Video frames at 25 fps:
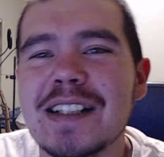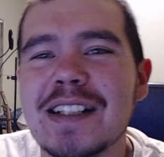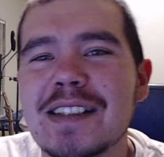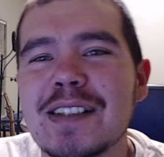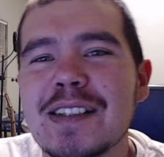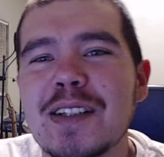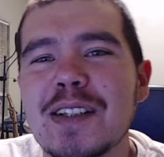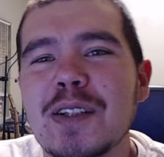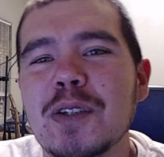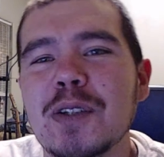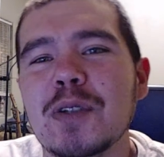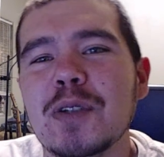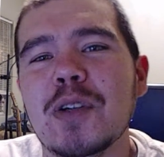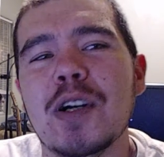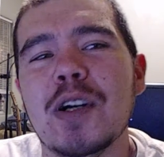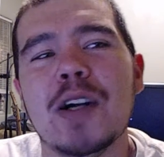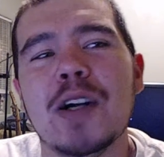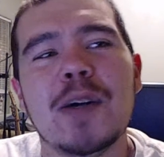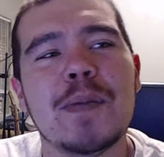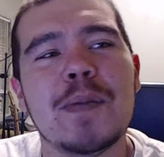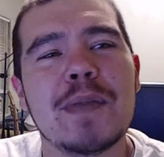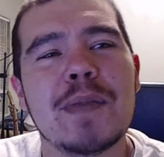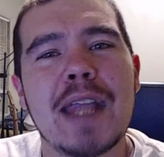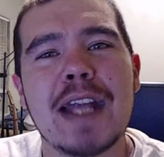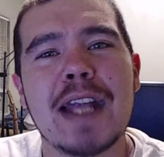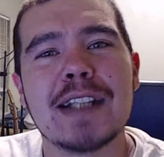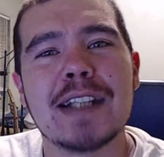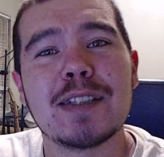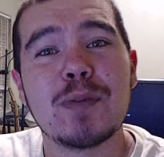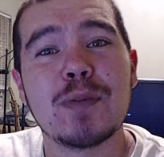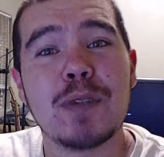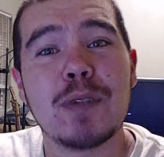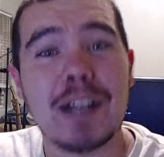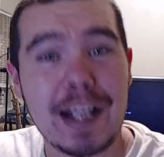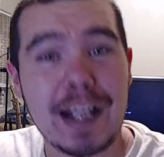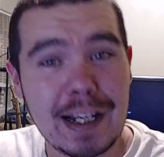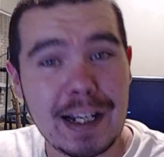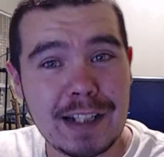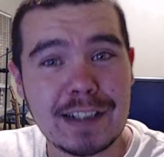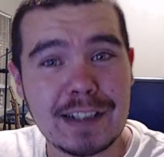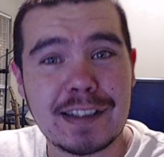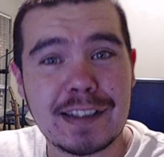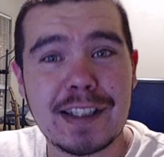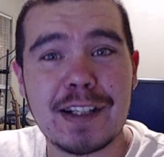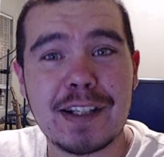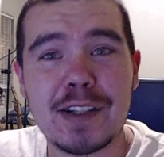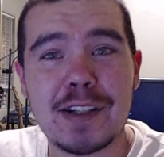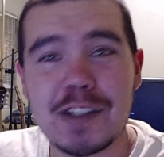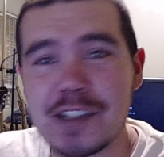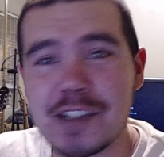So that's what I
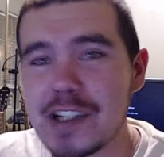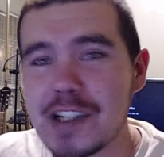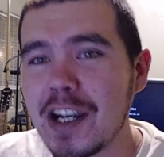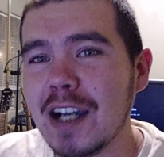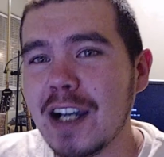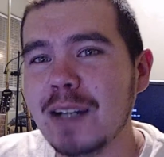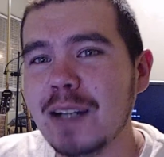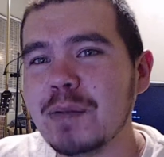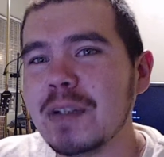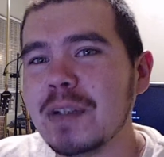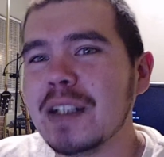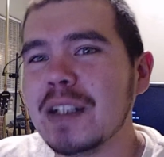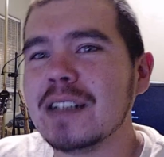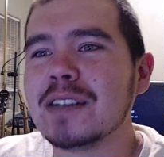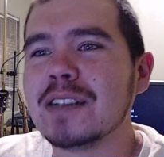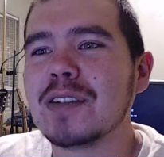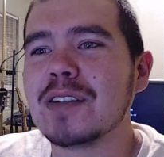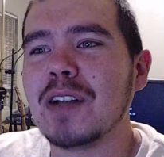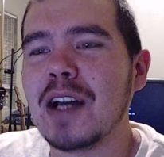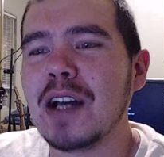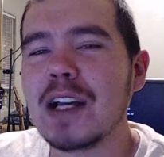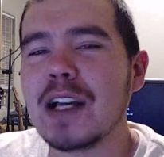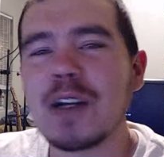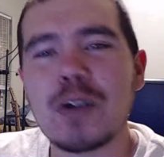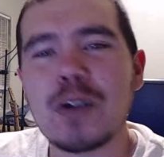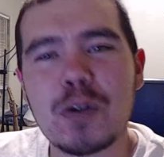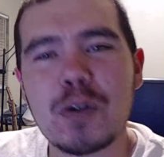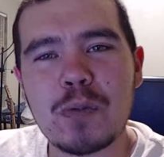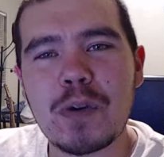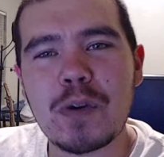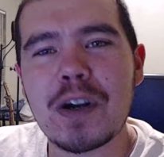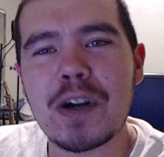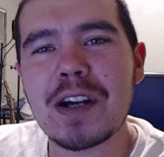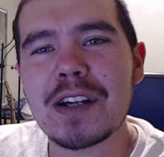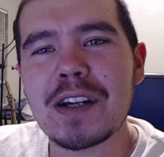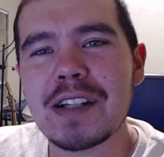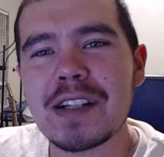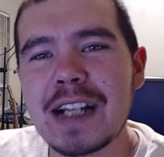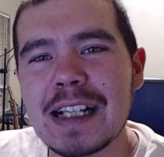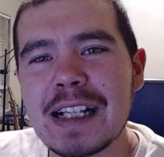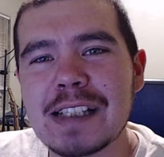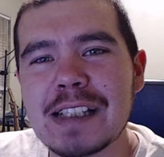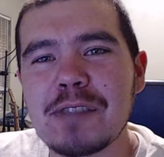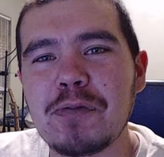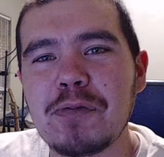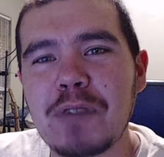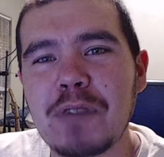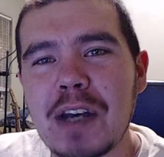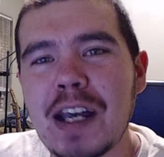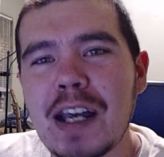consider a job, right? So I go to work 9 to
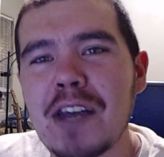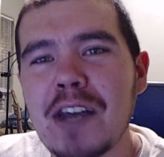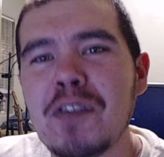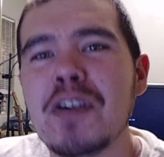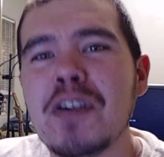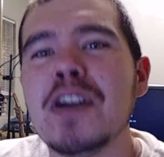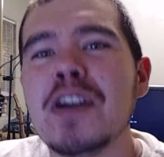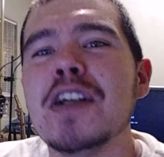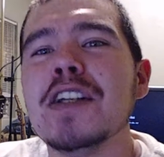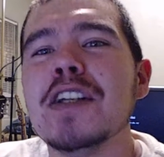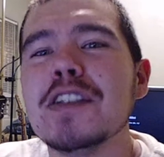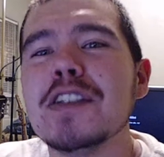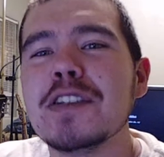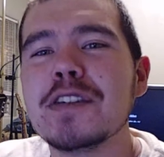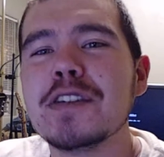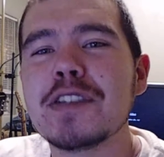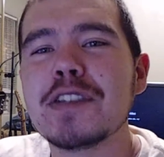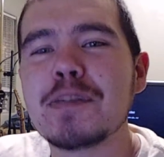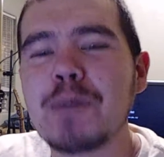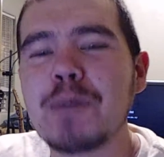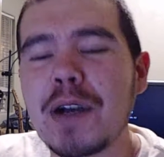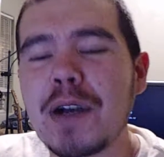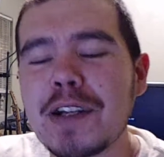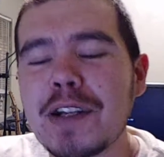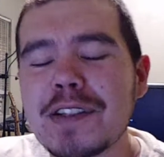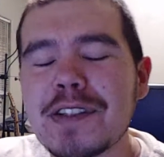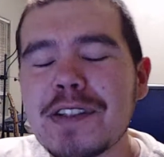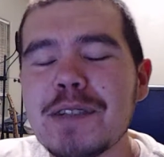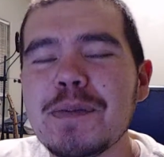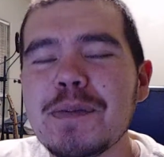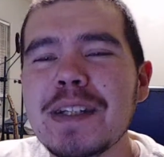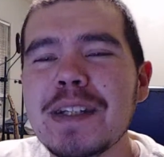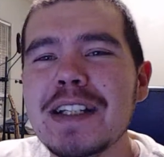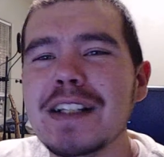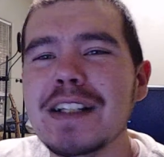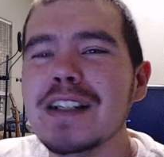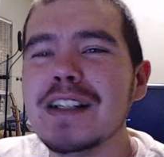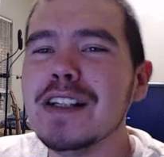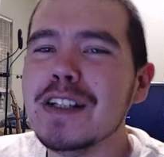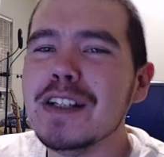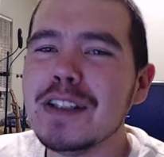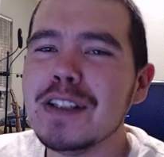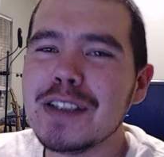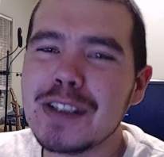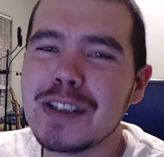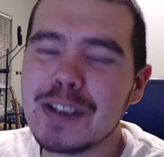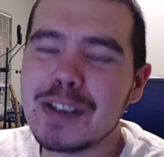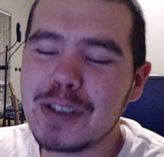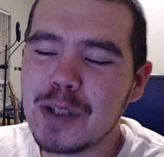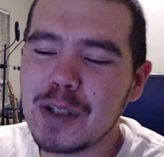5 to sponsor me
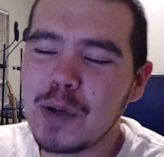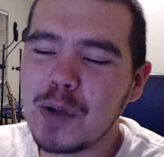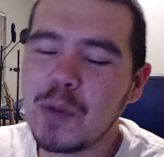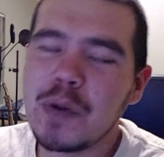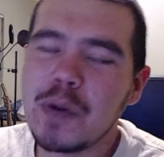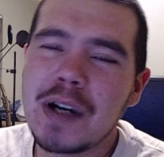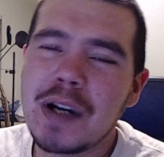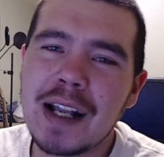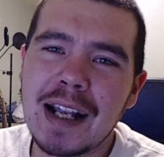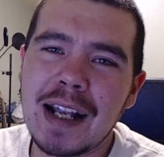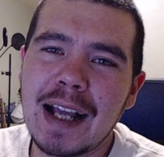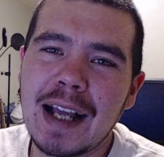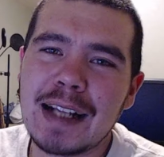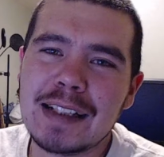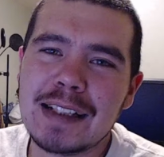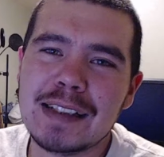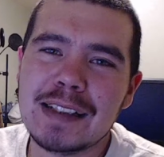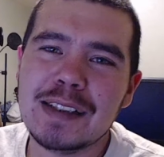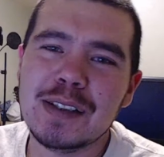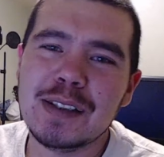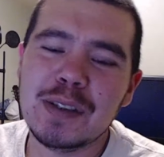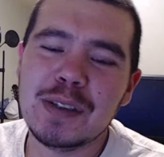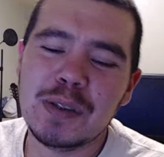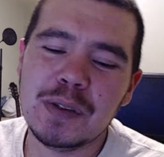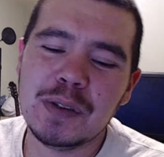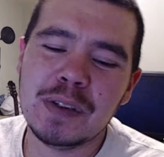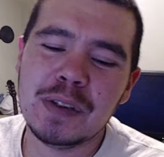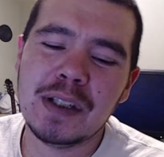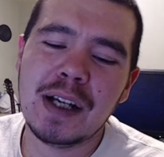to do what I like to do.